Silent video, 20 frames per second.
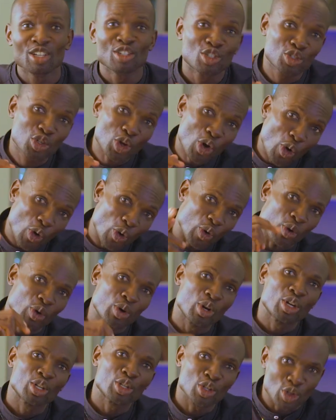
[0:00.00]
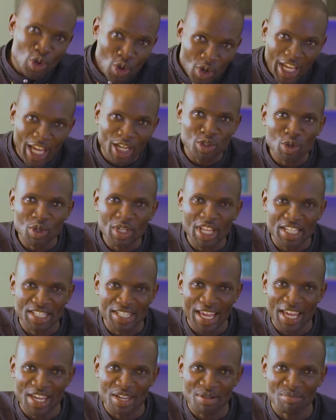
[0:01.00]
So, you can do the
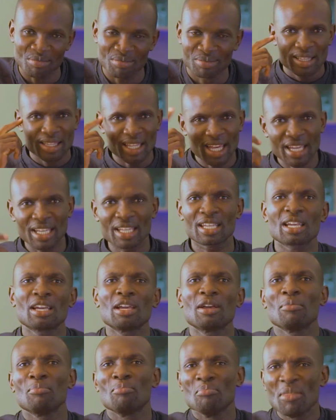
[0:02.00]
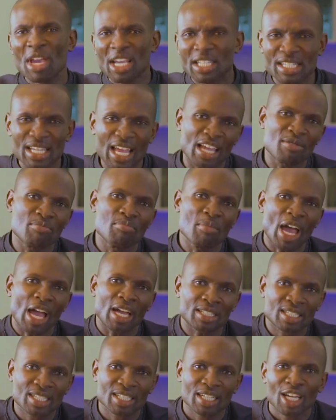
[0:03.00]
same. Think, mix and
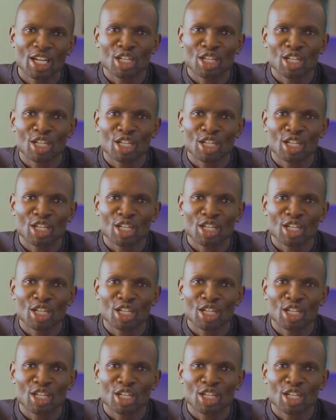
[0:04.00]
match.